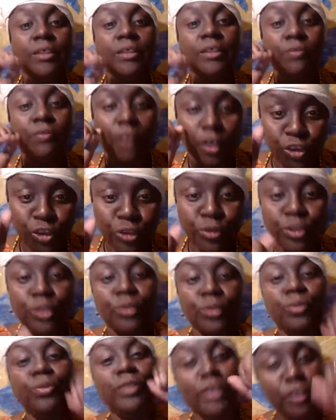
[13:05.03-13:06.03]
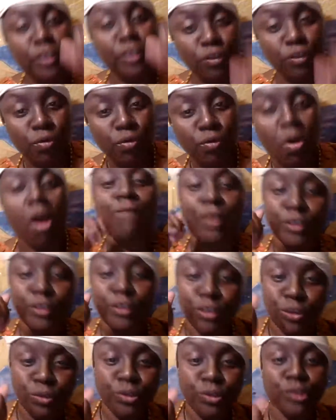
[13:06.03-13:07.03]
First you do, then you are.
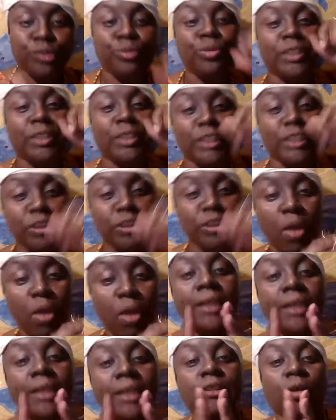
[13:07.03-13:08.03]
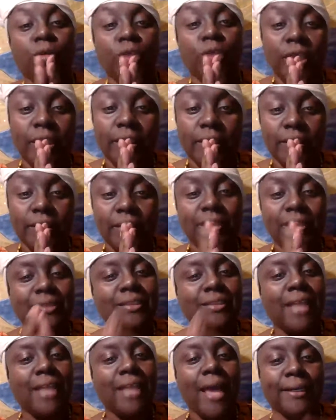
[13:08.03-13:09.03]
First you do, then you are. So look,
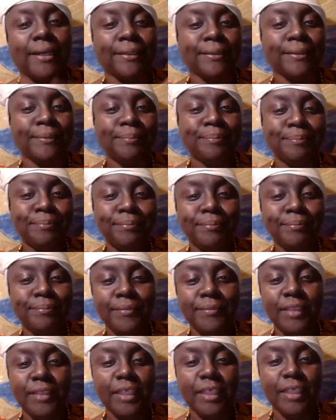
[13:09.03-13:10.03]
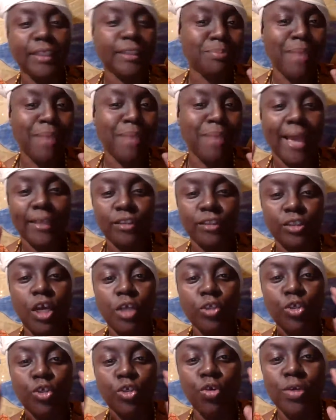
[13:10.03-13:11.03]
it's like a tennis match.
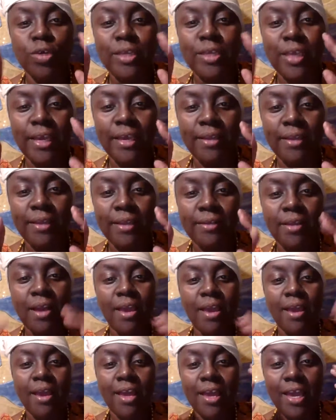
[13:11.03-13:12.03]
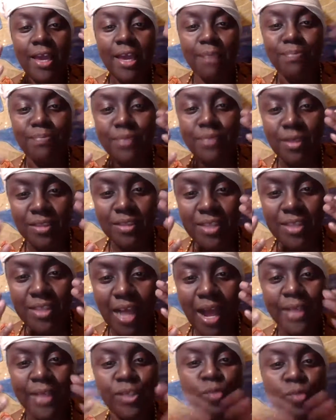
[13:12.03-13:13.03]
You get
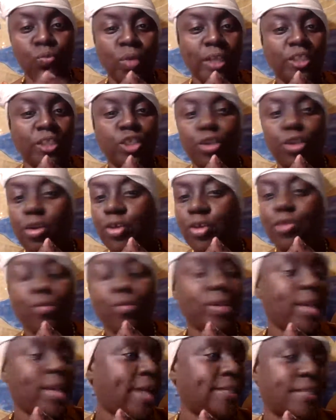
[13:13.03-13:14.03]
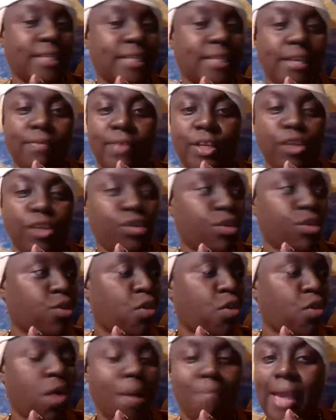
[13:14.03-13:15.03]
hypnotized with your creativity. You're
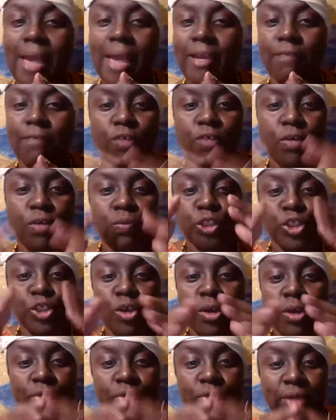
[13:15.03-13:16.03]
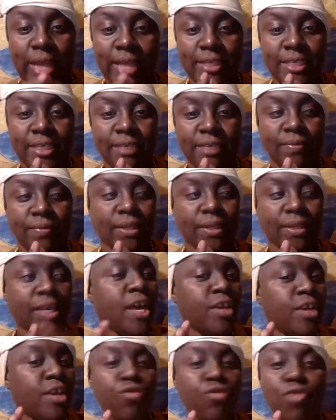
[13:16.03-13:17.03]
going back and forth with your creativity.
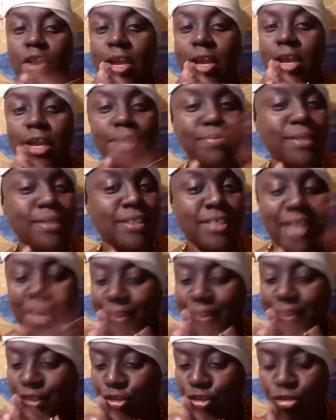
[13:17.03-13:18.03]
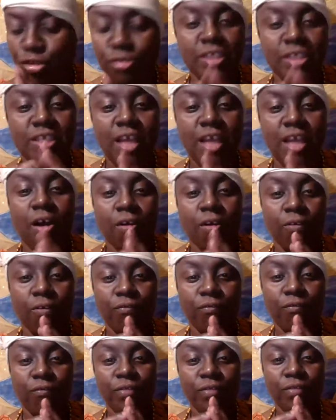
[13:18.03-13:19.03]
You are hypnotizing yourself
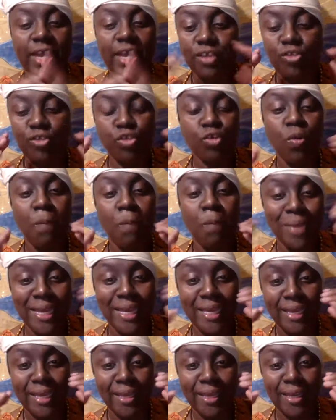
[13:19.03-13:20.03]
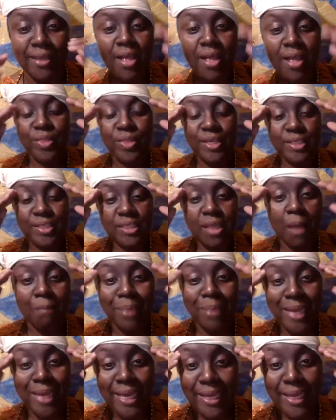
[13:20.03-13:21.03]
into being this
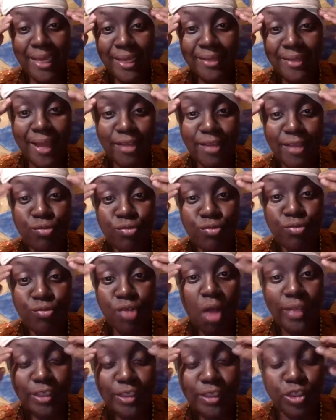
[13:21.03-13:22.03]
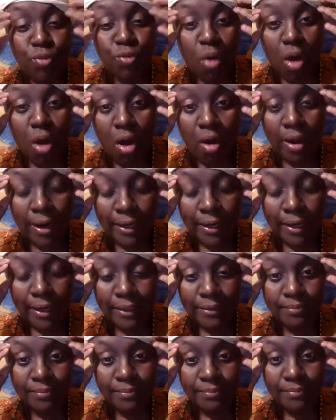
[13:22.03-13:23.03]
being that you know that you
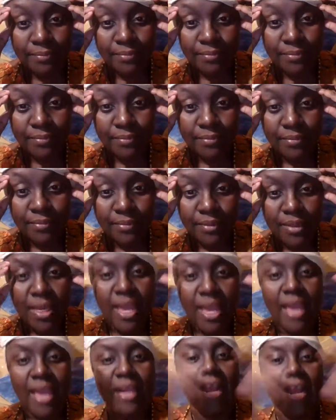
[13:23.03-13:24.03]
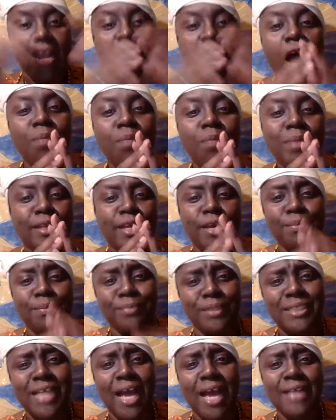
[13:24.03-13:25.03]
are. And I don't mean
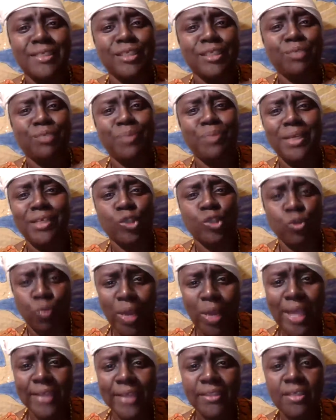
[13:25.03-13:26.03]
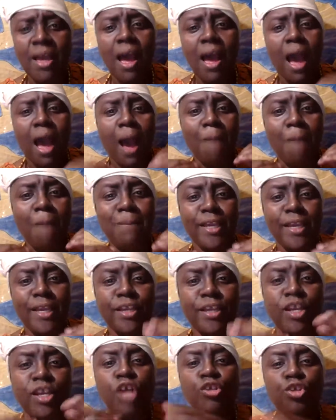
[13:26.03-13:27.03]
hypnotized as being tricked. I
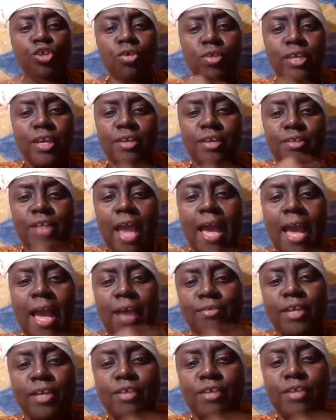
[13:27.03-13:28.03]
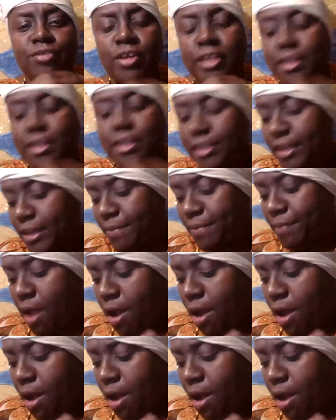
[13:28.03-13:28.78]
mean, you get down and dirty deep,